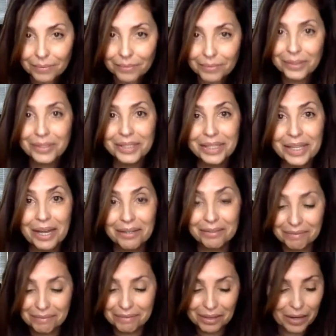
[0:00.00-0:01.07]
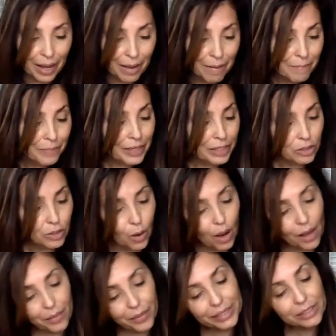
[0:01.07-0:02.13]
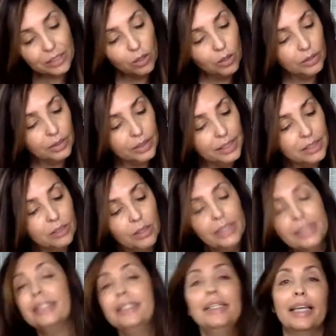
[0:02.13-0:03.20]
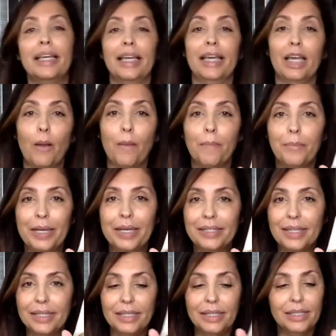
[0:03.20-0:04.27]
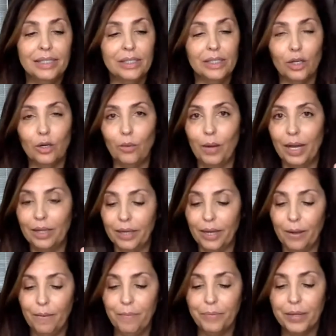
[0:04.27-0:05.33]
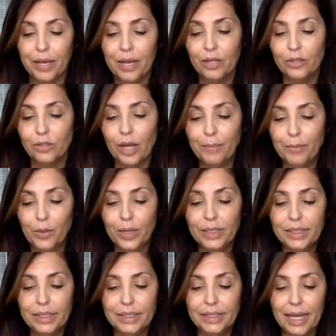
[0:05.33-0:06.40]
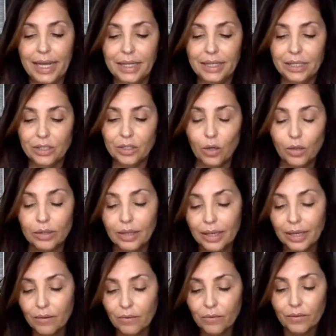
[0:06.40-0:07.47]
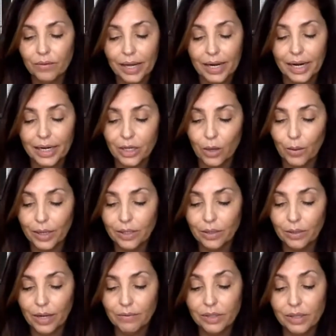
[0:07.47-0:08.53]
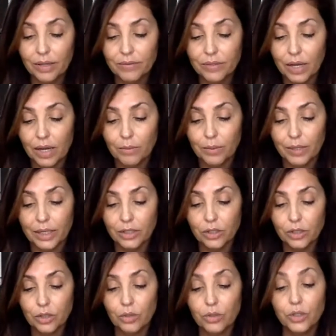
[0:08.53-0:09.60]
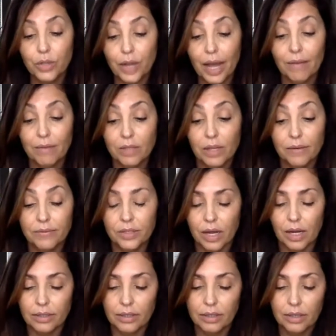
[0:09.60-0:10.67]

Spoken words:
You see that? Okay. So this is sticky because I did this a little while ago. So I'm going to take this gold leaf, and I know I don't have gloves on when I just told you to have gloves on.